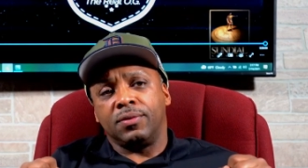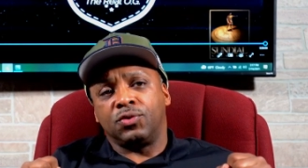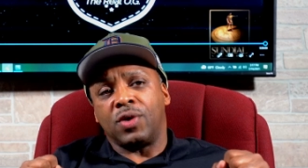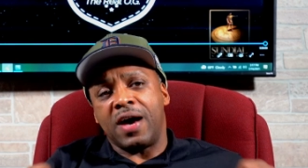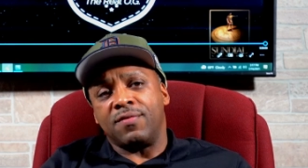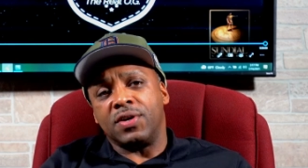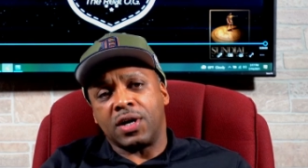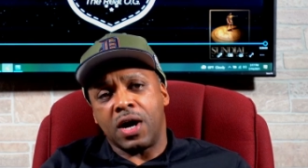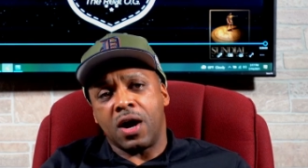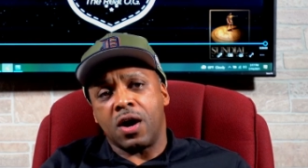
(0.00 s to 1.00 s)
driving a
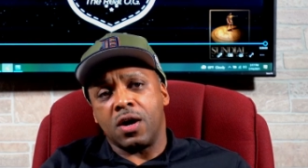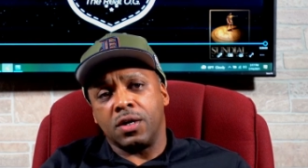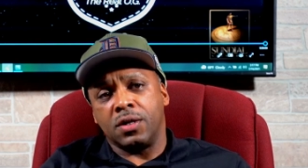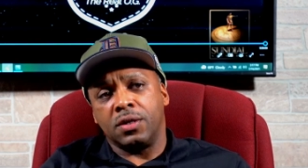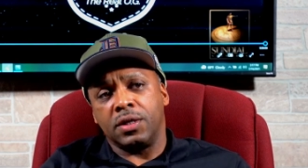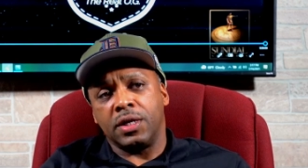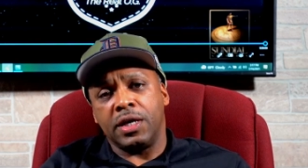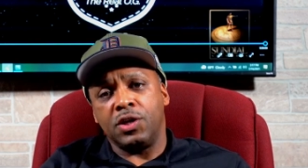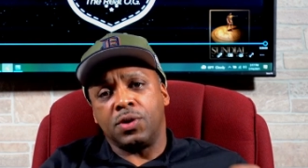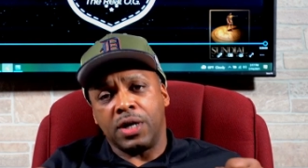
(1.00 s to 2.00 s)
car
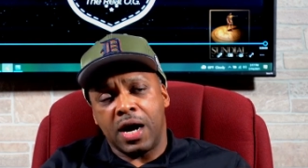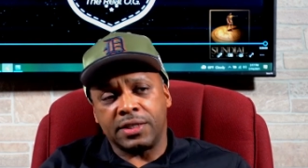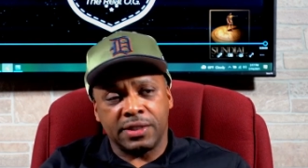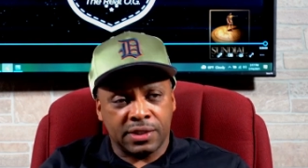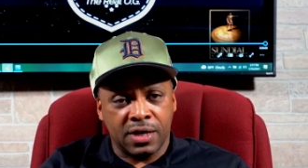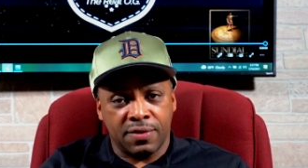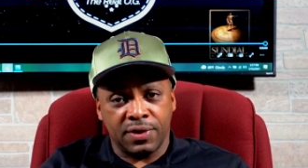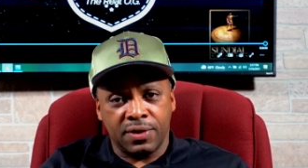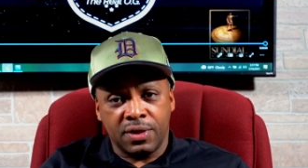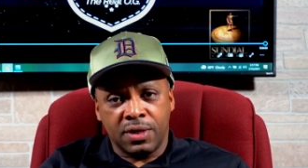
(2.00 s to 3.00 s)
and you're conscious of
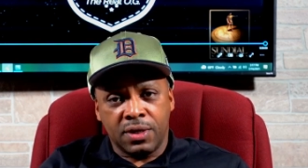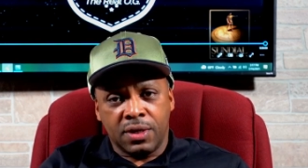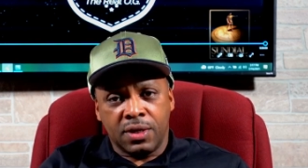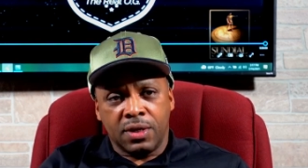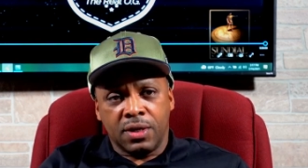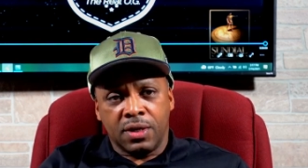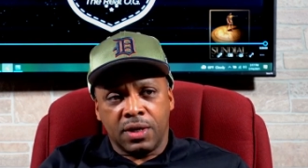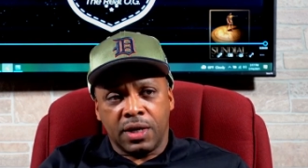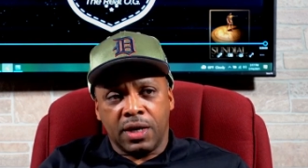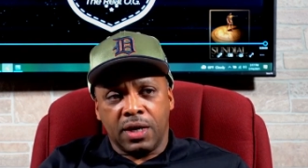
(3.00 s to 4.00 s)
it.
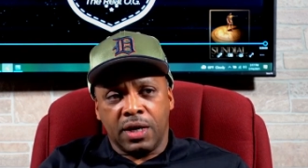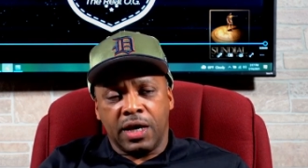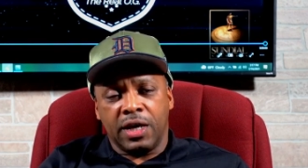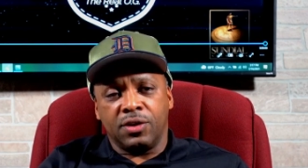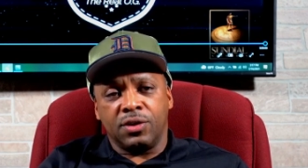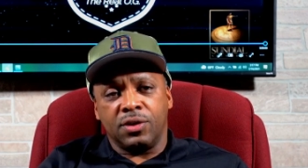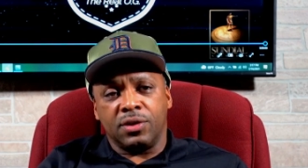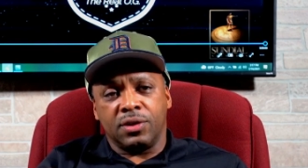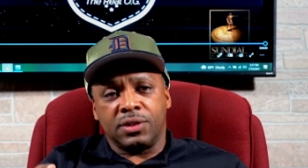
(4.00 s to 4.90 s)
And the